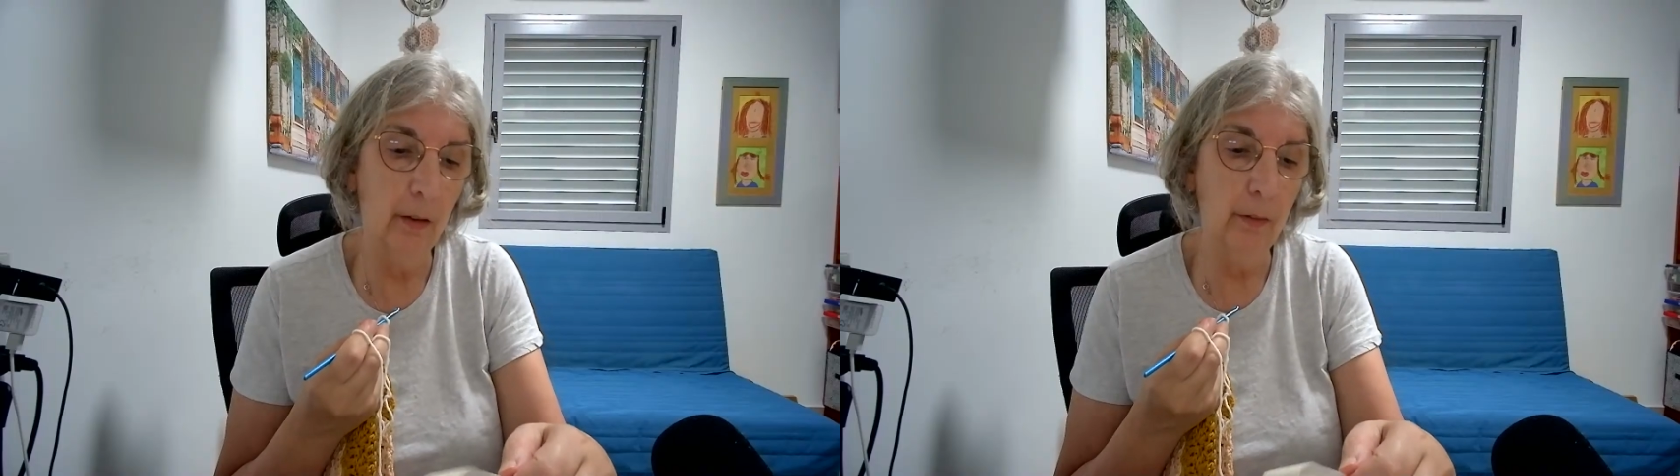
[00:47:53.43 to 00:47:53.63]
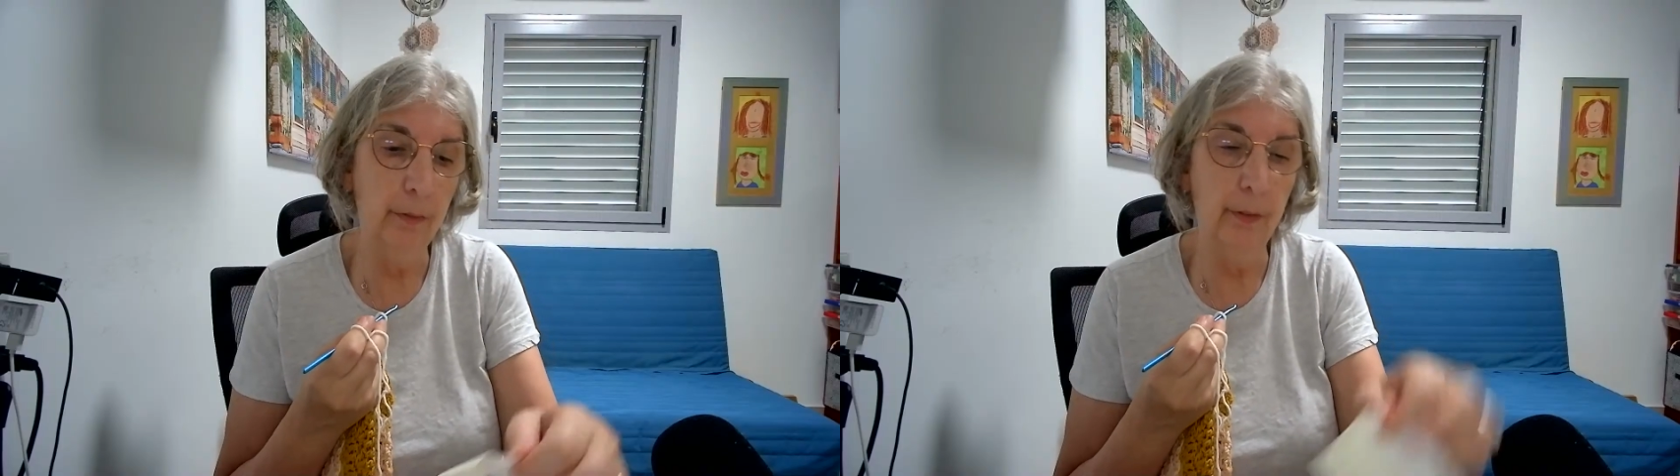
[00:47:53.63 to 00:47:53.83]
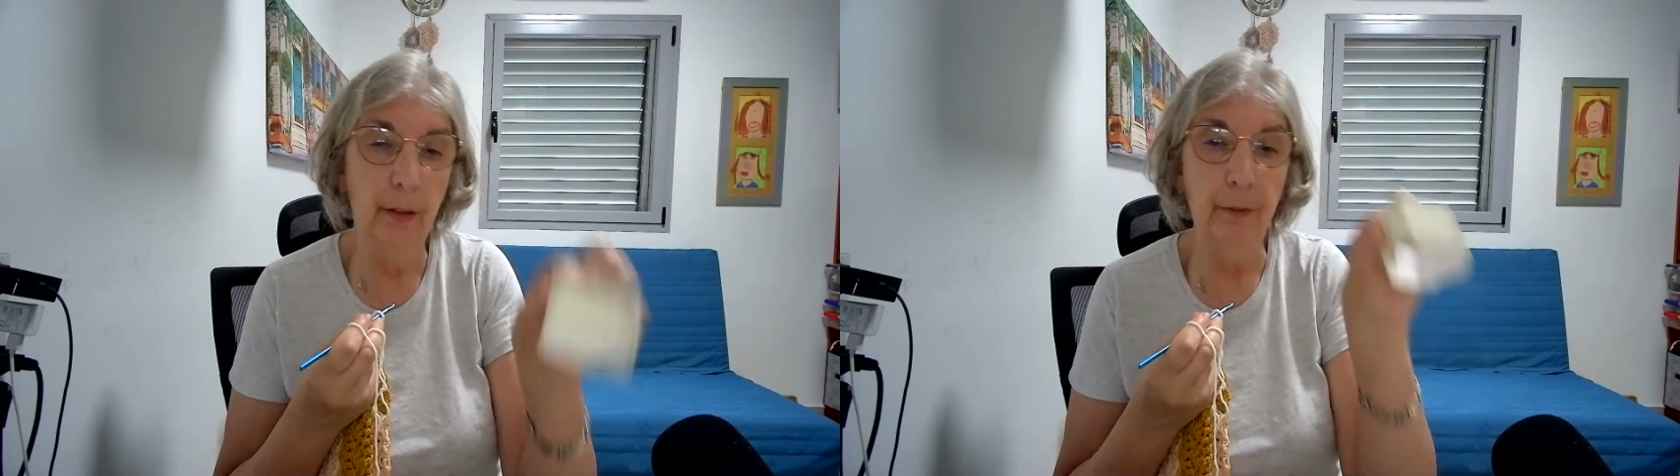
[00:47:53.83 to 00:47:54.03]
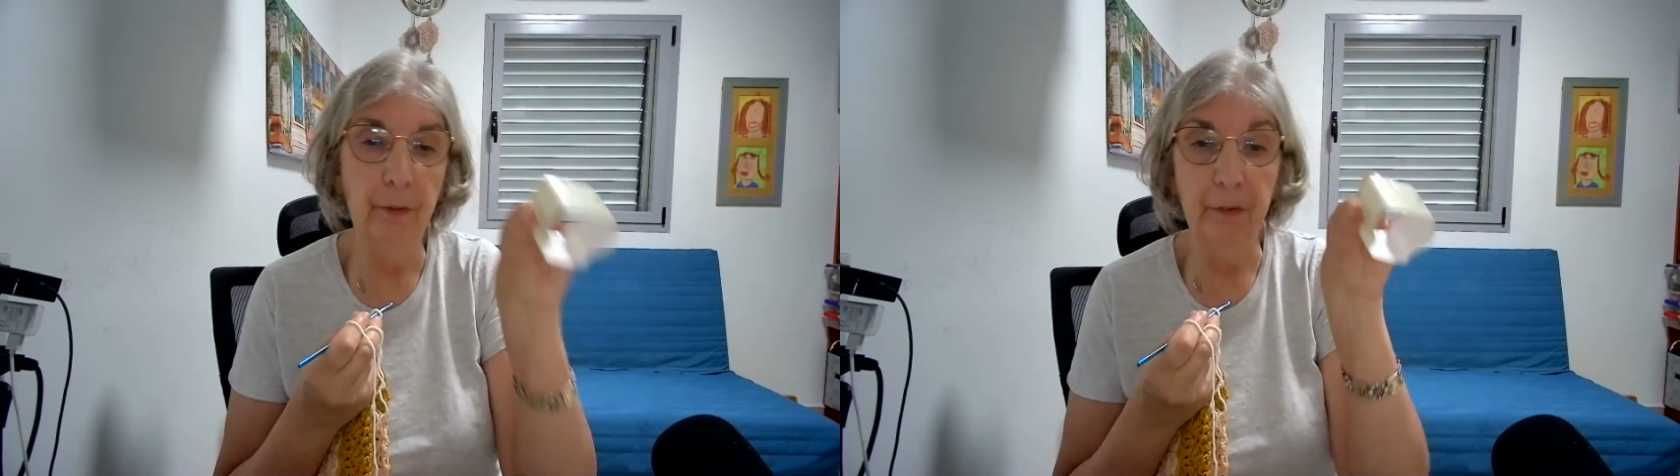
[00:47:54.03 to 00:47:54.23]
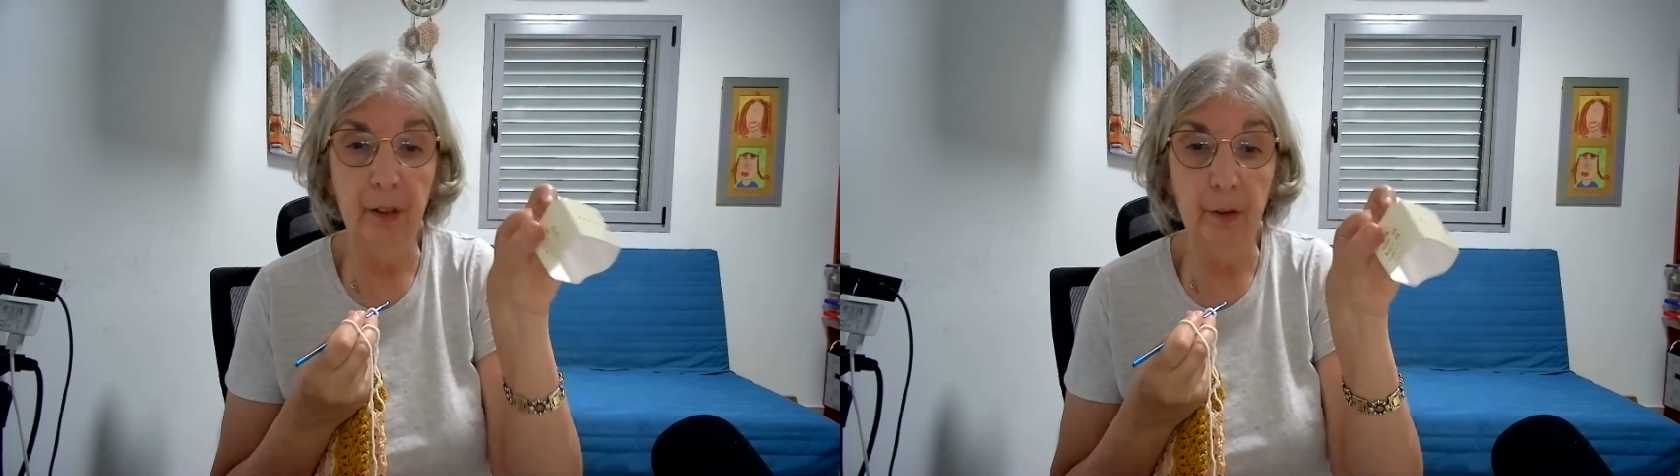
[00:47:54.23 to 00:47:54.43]
of
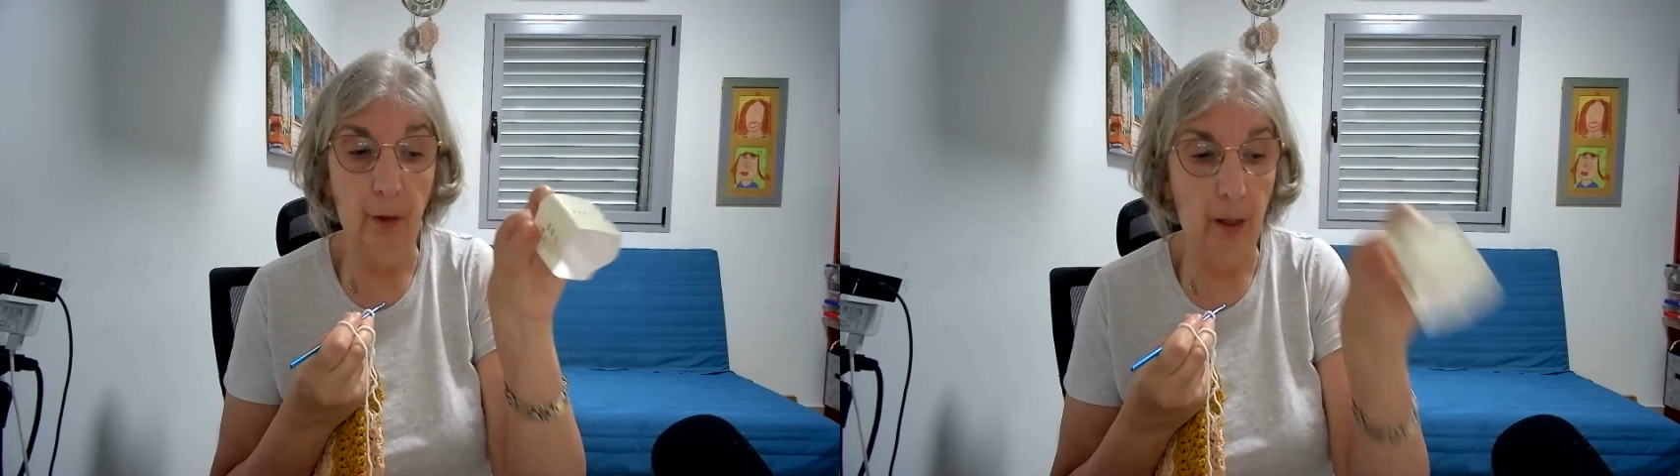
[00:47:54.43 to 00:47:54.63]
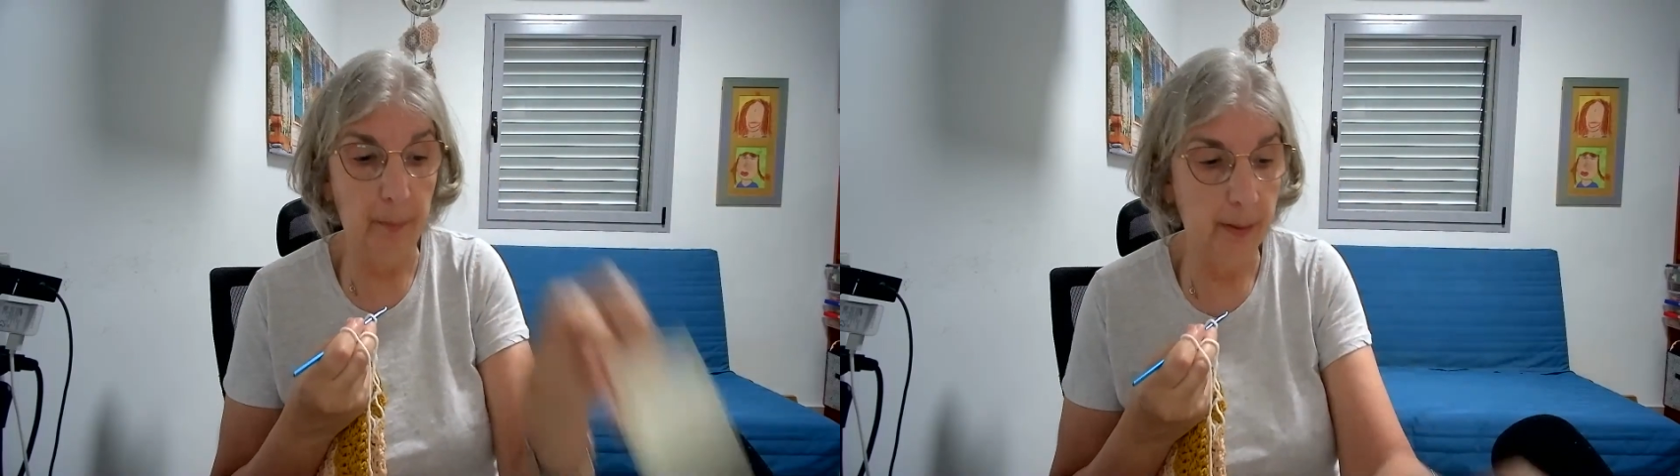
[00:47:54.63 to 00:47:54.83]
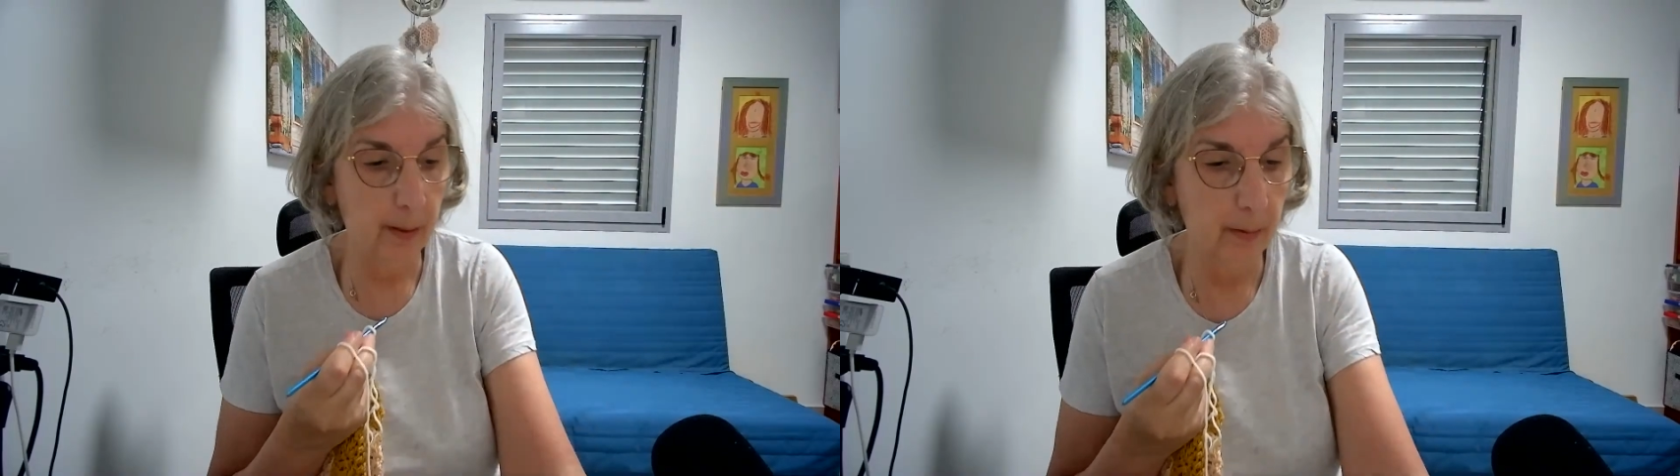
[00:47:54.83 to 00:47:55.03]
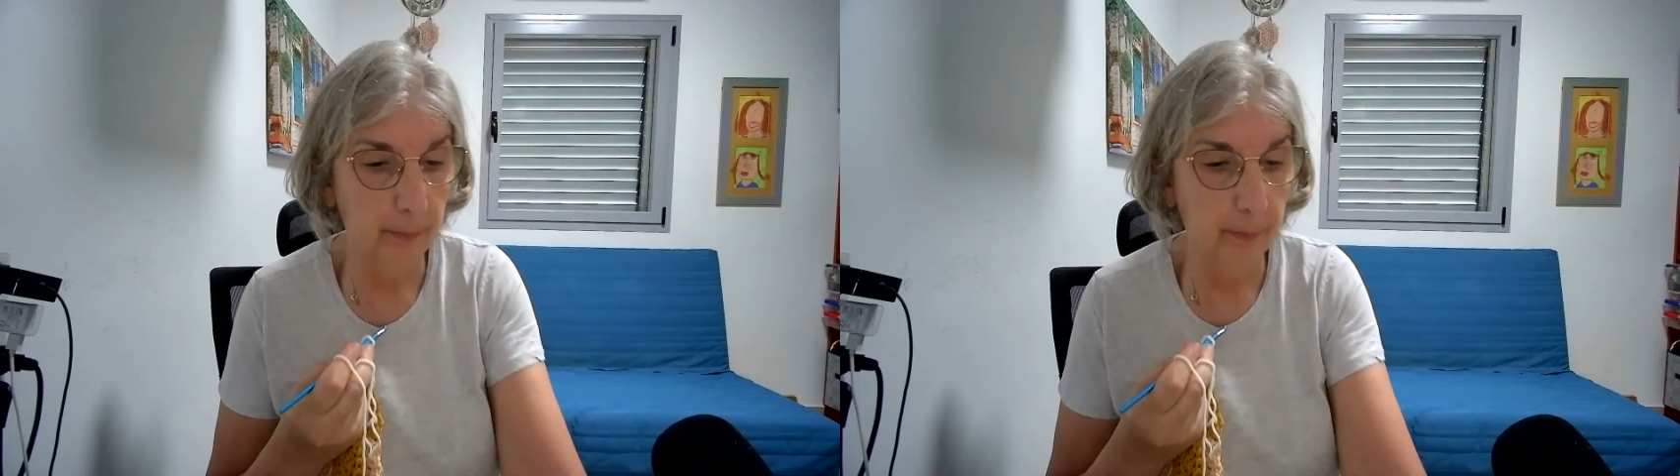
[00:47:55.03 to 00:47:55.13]
50 grams.